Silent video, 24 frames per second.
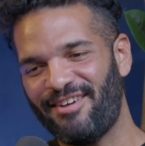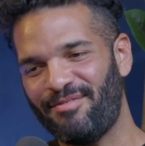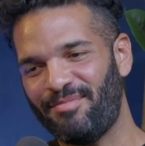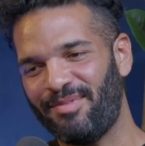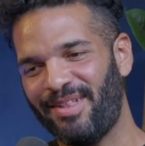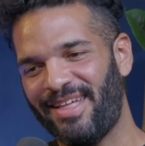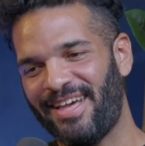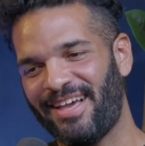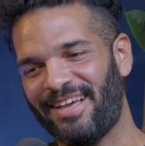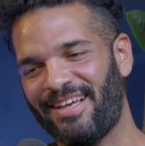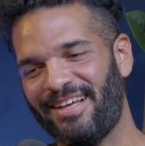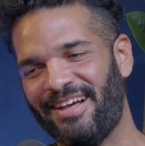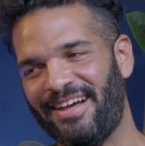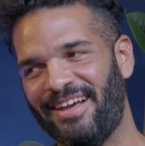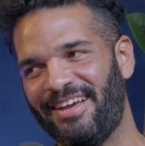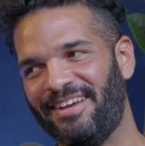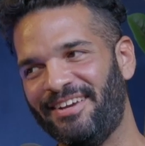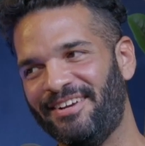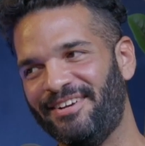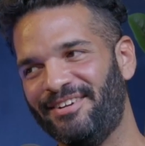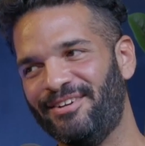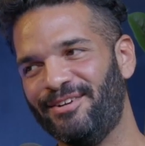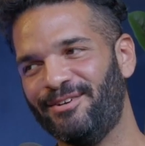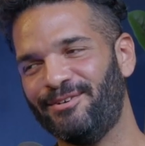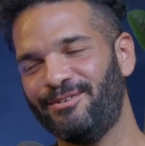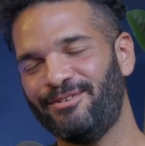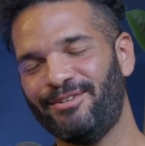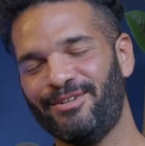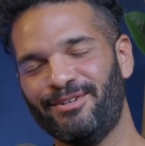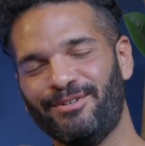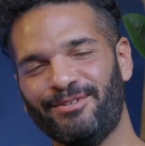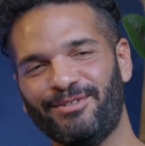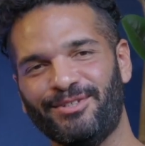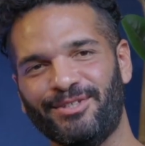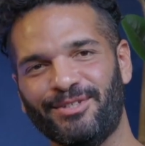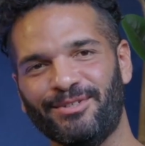black guy here.
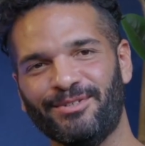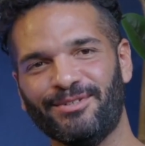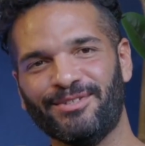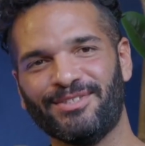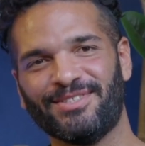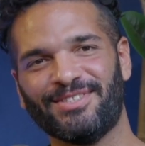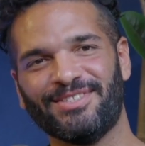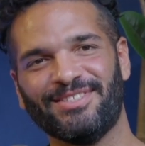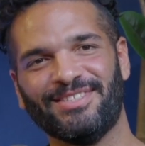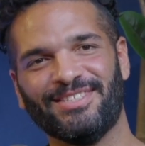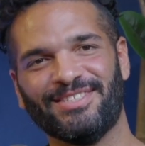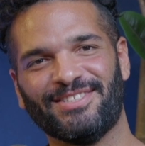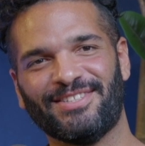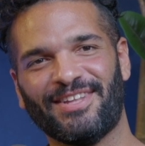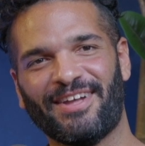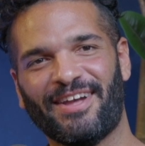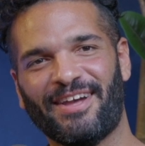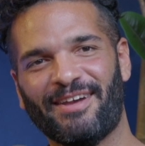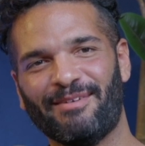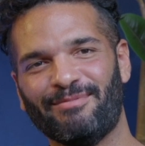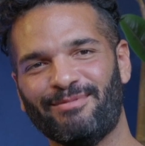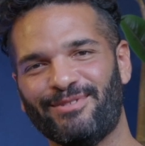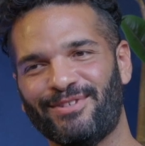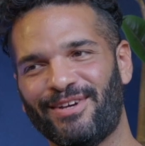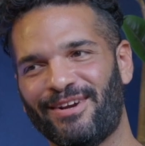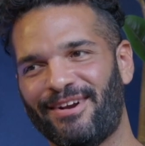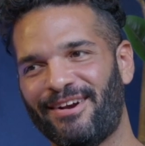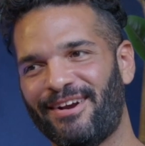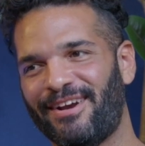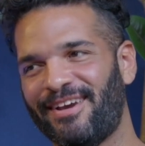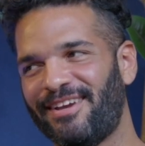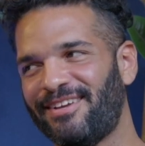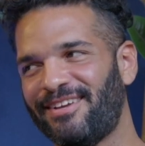No Jews this time. Sorry.